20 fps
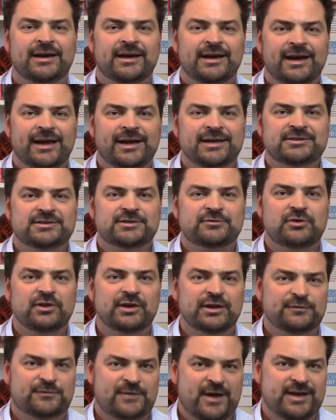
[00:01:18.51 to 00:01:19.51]
into
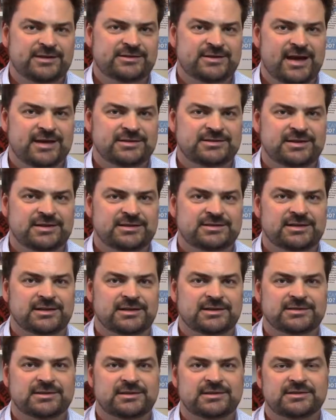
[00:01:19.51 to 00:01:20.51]
really fantastic
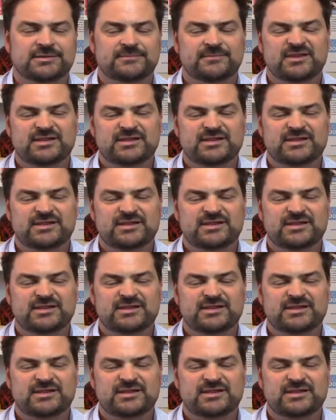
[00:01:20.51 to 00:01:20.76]
citizens,